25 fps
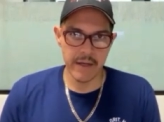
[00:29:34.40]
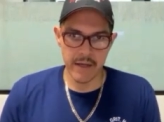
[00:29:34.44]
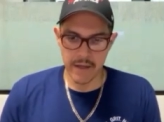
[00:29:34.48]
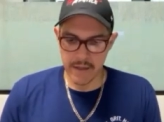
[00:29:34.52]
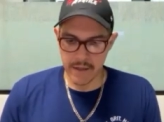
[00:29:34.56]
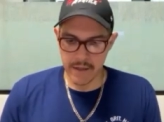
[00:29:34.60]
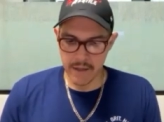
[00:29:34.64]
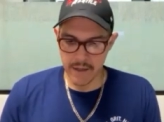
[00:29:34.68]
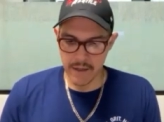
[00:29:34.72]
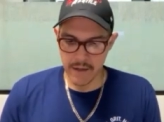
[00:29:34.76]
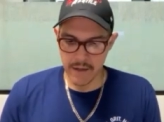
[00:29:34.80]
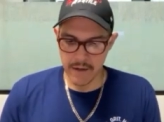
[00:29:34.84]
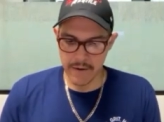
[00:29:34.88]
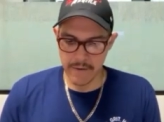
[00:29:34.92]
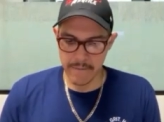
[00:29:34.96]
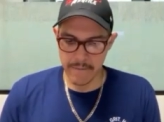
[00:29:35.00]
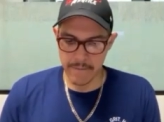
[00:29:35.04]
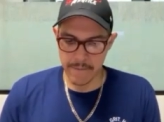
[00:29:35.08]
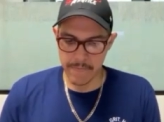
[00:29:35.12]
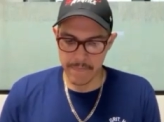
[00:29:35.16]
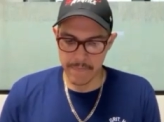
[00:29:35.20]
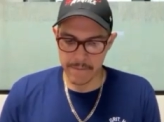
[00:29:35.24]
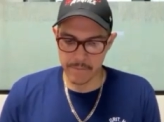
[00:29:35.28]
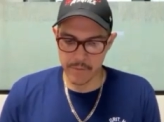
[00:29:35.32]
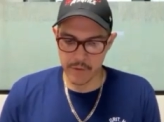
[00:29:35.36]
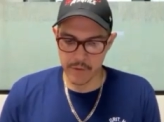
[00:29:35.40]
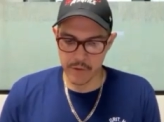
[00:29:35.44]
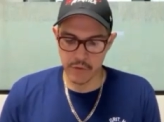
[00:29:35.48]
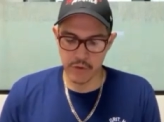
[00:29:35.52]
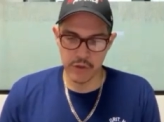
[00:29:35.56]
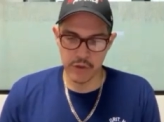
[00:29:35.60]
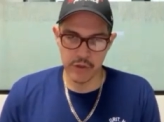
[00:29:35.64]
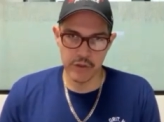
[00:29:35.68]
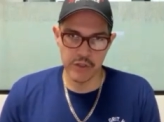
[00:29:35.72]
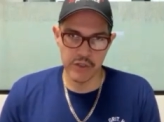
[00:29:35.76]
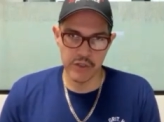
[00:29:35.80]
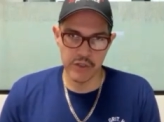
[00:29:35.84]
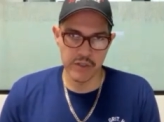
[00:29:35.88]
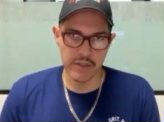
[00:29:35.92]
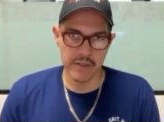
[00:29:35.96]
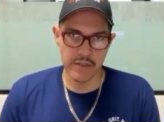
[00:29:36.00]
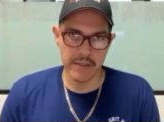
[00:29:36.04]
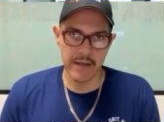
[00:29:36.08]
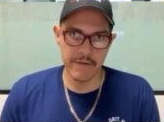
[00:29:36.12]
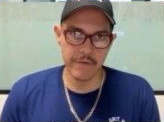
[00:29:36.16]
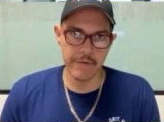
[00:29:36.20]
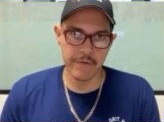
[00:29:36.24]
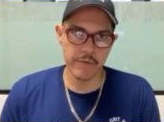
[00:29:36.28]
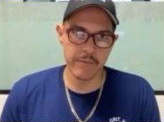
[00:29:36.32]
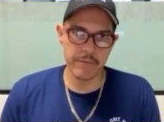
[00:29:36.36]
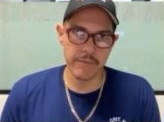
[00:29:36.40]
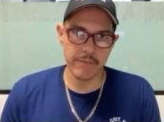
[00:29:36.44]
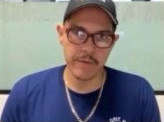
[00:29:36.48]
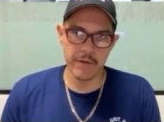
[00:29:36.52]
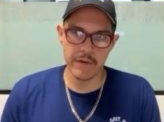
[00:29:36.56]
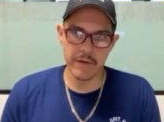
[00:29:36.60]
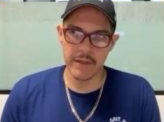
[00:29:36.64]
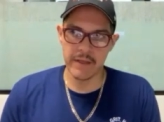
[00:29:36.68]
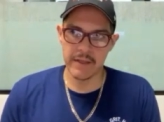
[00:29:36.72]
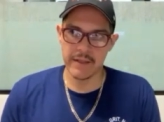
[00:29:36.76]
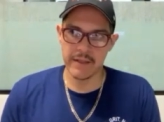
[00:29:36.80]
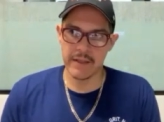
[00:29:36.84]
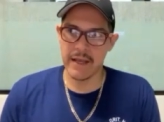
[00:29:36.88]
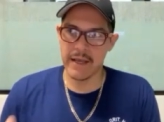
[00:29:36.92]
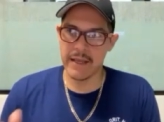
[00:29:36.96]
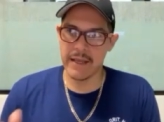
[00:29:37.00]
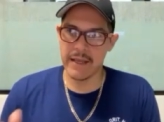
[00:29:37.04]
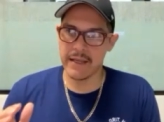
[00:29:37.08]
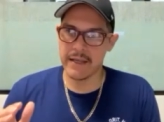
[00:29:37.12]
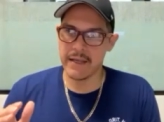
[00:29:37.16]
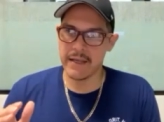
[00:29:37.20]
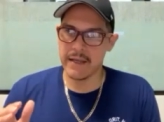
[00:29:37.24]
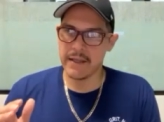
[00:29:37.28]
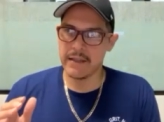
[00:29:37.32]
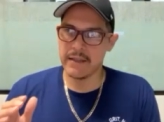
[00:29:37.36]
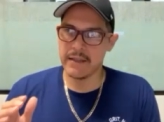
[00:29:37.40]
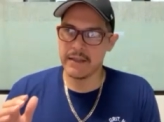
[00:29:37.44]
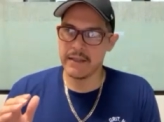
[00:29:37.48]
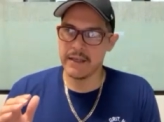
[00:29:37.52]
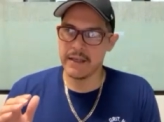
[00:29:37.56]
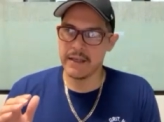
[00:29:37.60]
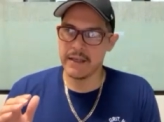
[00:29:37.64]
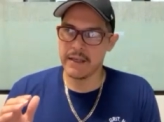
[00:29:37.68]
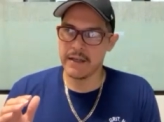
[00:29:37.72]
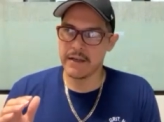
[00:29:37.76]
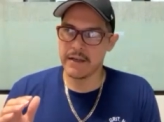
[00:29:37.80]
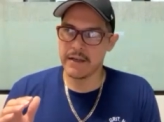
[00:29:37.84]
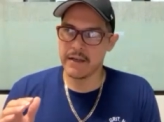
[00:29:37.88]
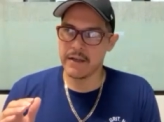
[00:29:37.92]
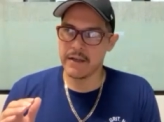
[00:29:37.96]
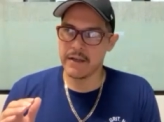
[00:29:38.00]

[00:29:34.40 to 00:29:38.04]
Um, you know, just never feeling like that